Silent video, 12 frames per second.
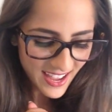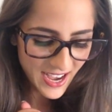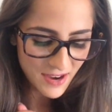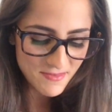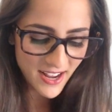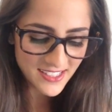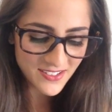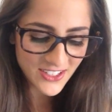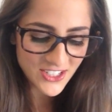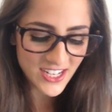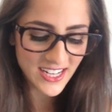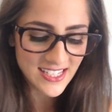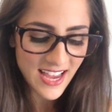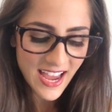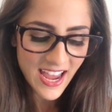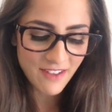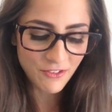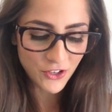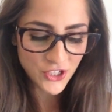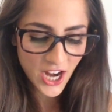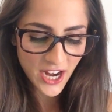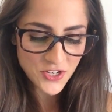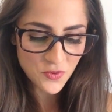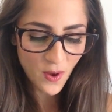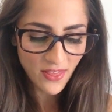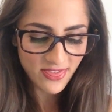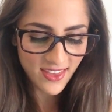Next question is, if you could change one